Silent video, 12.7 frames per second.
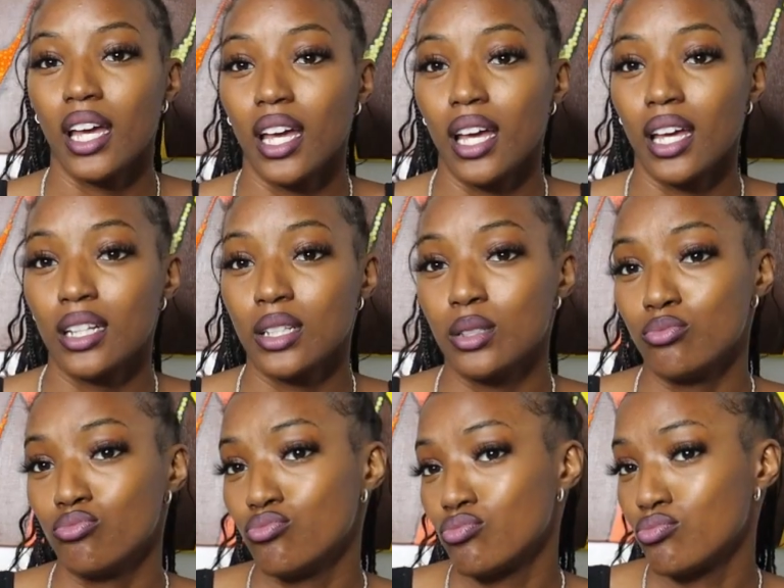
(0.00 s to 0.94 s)
And
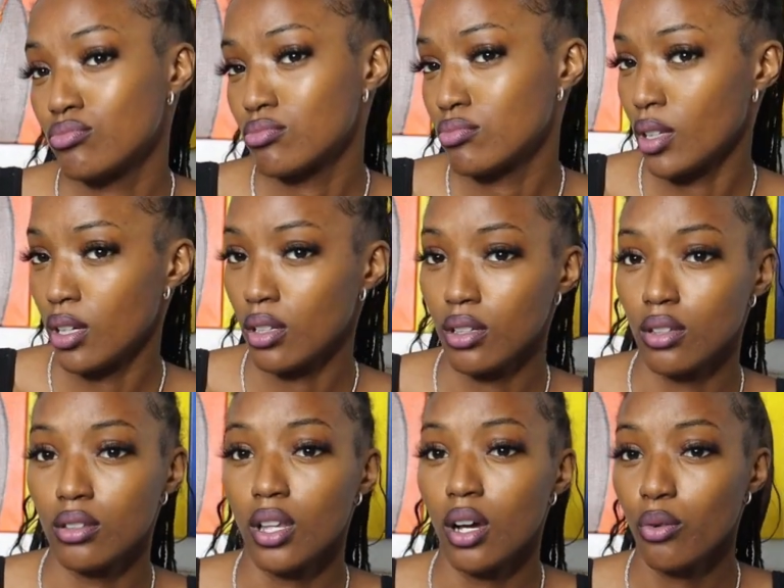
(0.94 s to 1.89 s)

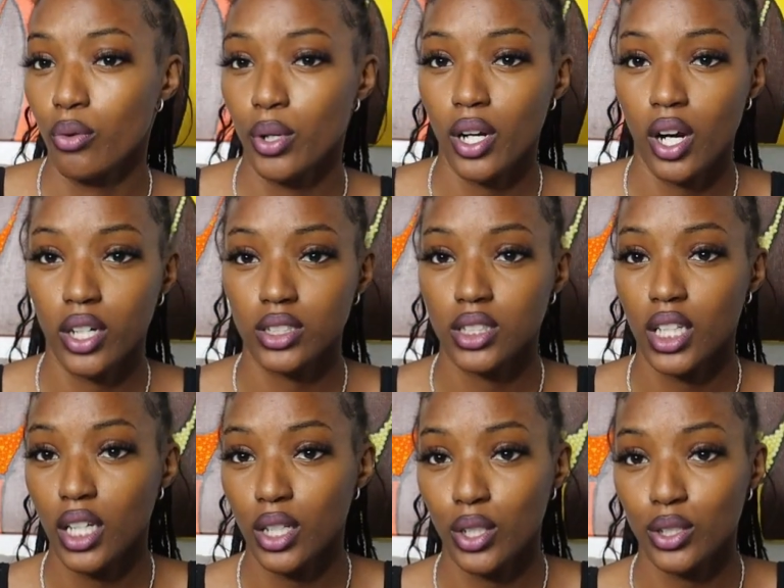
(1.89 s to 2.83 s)
lowering our
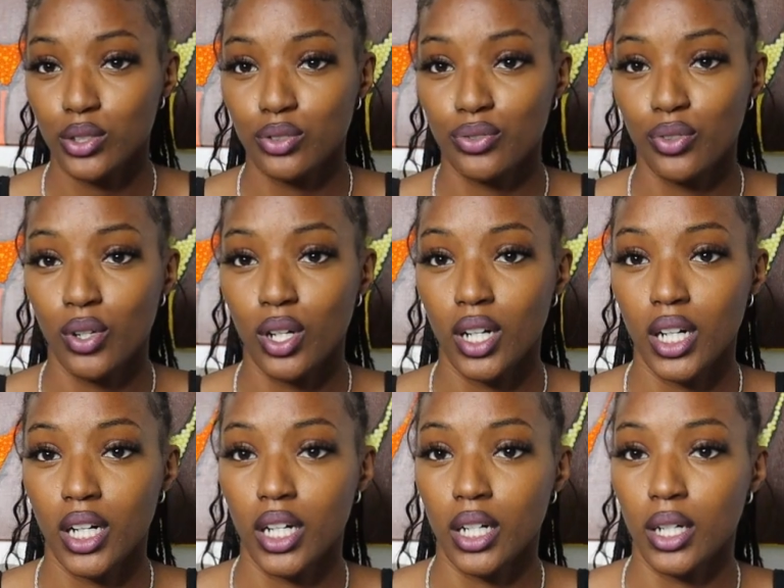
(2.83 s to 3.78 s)
standards
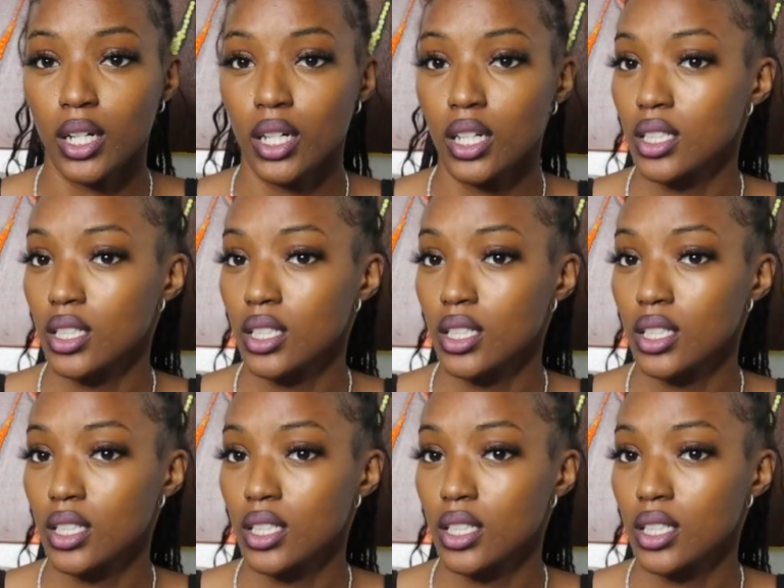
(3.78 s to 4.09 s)
for,